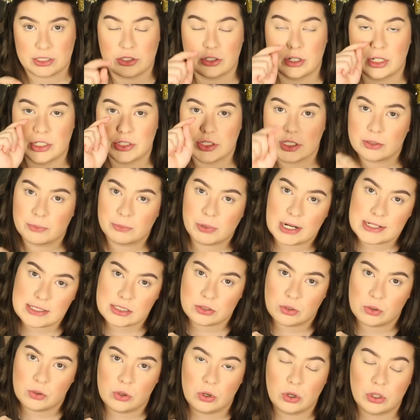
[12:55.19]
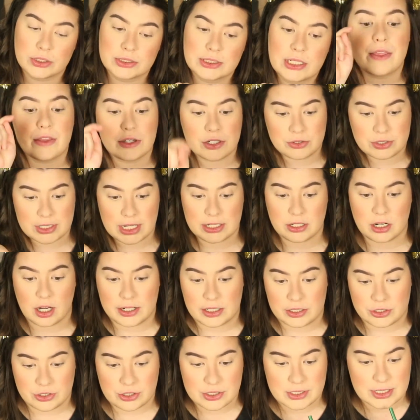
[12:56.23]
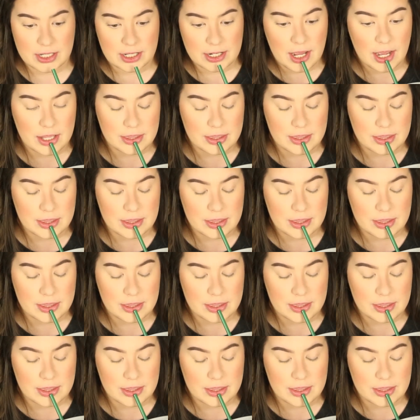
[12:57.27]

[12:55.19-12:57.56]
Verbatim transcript: You know how you can press and hold and then you say not interested